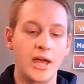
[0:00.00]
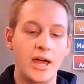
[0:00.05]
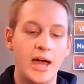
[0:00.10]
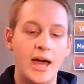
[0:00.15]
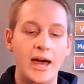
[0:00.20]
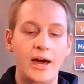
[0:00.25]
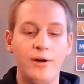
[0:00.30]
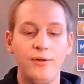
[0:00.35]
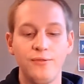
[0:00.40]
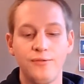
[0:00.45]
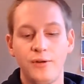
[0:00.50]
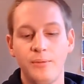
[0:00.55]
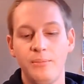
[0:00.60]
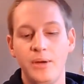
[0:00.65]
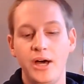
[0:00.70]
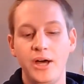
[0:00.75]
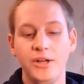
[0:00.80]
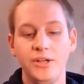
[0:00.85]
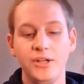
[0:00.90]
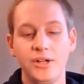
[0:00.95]
out from
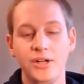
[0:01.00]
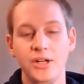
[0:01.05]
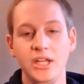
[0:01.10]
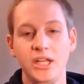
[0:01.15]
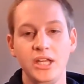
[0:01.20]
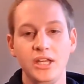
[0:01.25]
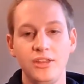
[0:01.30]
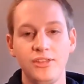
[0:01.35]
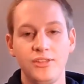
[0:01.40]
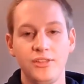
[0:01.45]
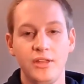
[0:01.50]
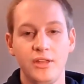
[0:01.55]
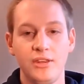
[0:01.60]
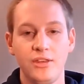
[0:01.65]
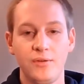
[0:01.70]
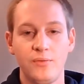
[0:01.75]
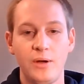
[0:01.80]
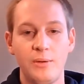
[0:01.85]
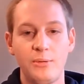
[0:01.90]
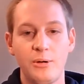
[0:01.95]
underneath the
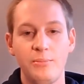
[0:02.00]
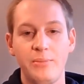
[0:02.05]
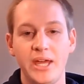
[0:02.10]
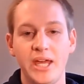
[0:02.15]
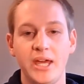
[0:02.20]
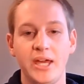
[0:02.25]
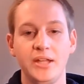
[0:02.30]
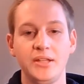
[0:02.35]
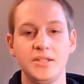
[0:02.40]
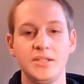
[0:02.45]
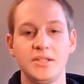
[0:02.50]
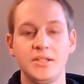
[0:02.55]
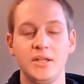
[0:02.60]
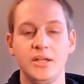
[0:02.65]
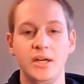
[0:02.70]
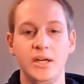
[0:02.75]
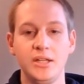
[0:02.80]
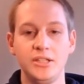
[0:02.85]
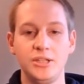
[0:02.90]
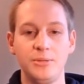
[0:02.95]
rubber bands
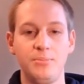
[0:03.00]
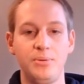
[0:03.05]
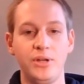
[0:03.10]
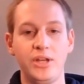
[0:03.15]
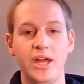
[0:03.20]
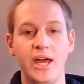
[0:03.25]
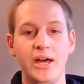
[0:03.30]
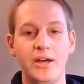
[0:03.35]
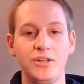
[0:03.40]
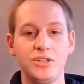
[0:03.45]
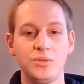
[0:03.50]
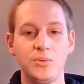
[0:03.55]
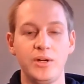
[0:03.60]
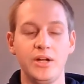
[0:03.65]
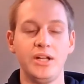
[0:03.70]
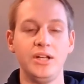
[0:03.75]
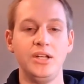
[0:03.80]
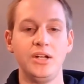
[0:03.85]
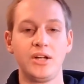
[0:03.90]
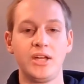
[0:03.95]
to put it elsewhere
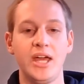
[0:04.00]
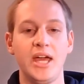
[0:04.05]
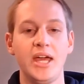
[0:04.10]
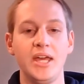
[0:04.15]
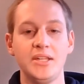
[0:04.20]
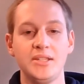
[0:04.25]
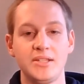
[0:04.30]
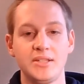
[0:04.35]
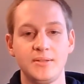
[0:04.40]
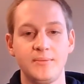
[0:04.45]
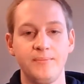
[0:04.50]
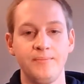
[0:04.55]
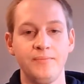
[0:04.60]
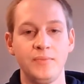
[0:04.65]
in your case.